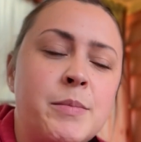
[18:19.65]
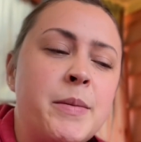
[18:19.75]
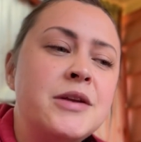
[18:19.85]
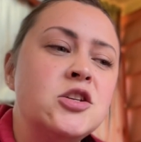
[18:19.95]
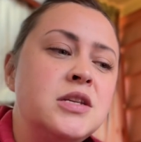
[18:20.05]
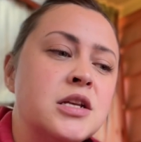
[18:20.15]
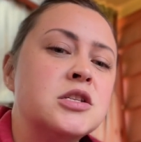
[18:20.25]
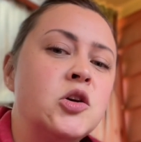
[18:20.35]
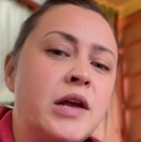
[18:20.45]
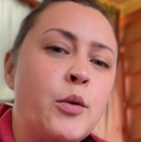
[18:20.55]
Maybe I just need to
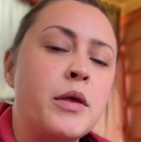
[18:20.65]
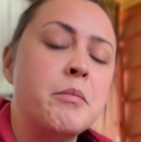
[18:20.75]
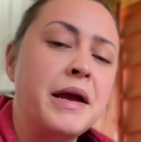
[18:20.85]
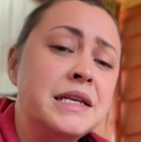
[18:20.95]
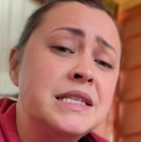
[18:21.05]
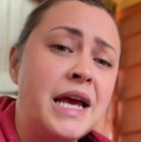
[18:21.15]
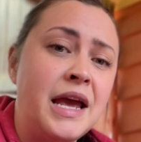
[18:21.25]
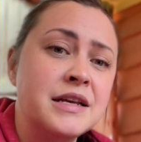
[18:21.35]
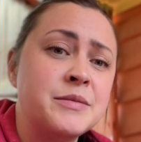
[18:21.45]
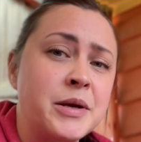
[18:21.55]
slow down with my day,
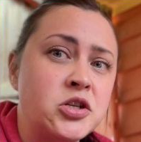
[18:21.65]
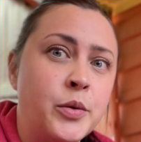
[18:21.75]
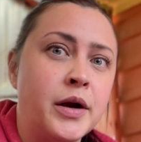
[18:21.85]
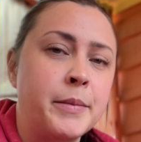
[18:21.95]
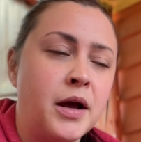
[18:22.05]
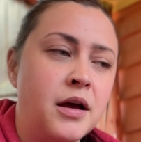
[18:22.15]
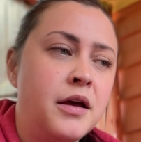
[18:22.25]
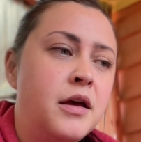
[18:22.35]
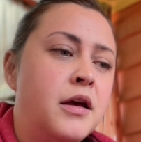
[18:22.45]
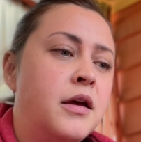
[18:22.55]
especially where I'm not
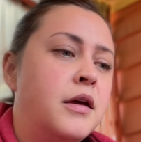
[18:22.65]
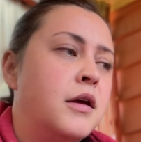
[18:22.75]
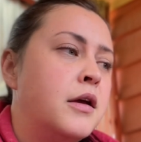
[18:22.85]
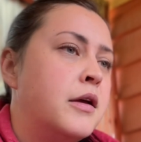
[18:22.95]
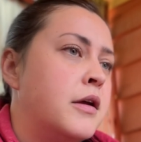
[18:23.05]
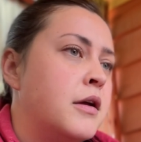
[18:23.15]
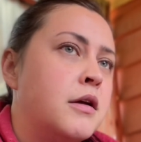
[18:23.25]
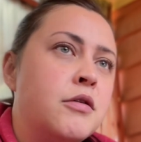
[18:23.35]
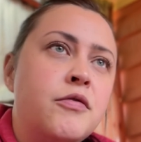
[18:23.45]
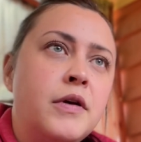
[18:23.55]

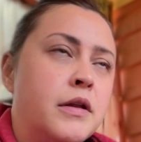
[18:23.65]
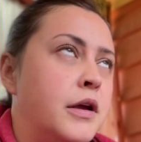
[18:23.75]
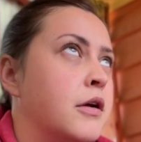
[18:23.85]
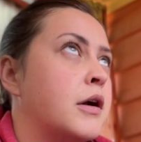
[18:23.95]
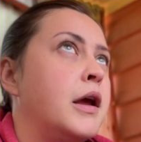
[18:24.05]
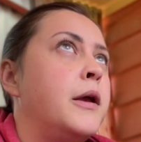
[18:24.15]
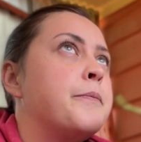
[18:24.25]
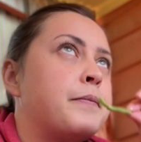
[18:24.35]
feeling great.